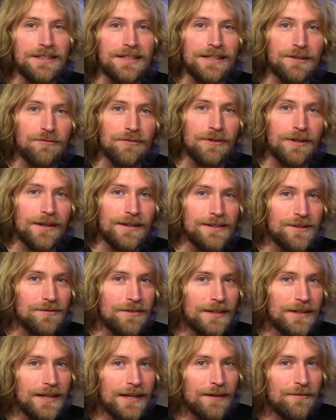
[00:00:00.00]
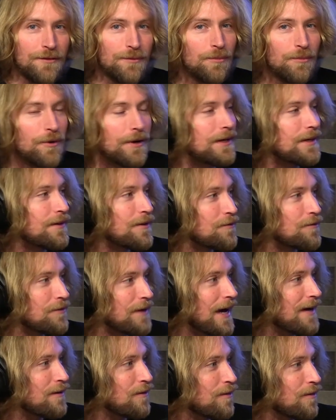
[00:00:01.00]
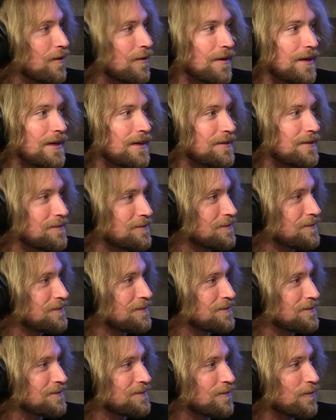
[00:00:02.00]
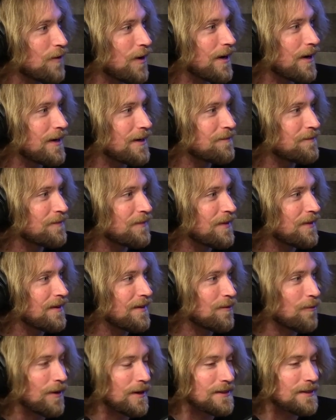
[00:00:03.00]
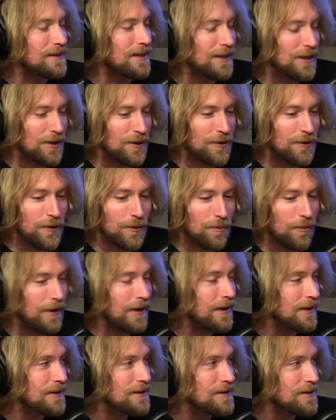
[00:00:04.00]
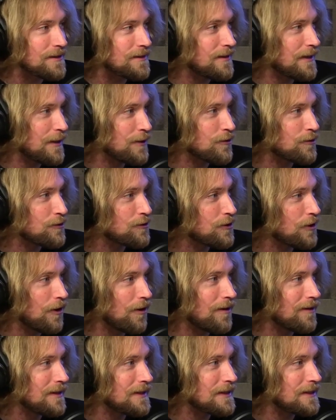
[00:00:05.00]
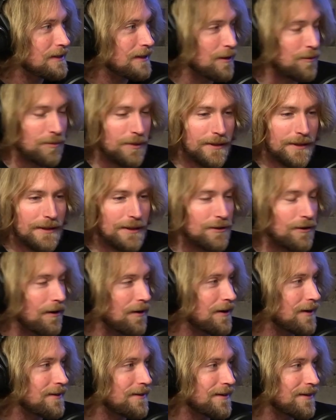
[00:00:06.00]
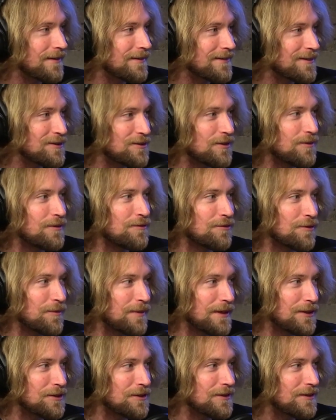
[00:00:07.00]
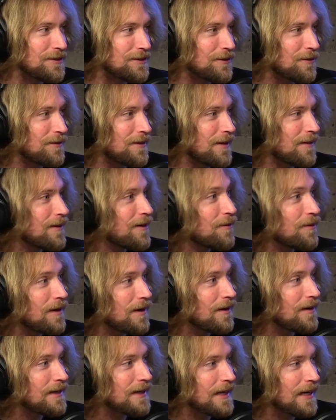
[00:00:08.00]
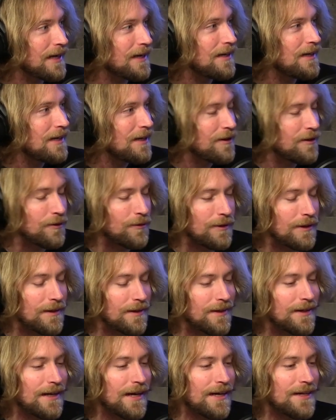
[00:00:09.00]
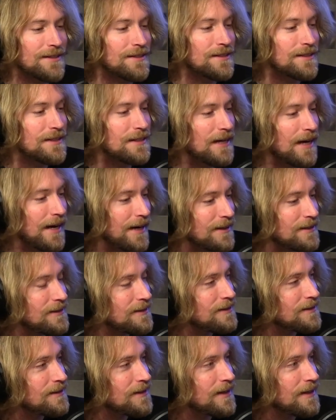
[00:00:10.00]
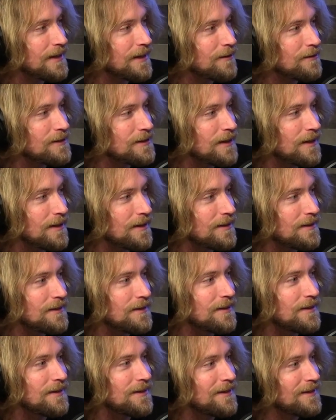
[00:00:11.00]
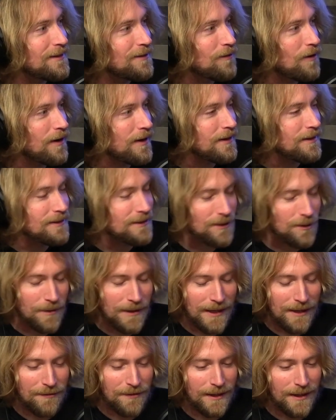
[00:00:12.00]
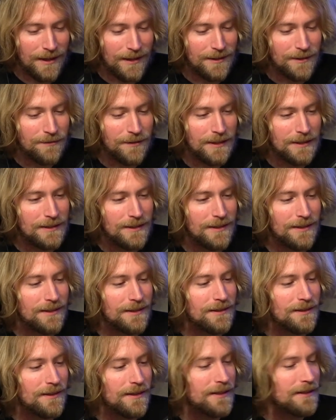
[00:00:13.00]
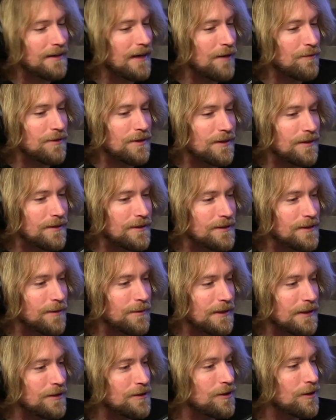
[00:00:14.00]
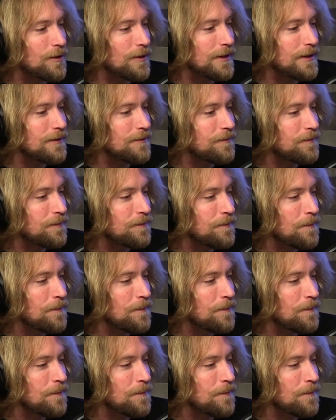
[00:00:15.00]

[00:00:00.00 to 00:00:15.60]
thing in philosophy they have the brain and the vat theory mm. right where it's like you know your brain is in your skull it's completely dark in there there's no information there's no nothing going on it can't the only thing it has is the access to the outside mm. right so we have that kind of idea that like everything that's coming into it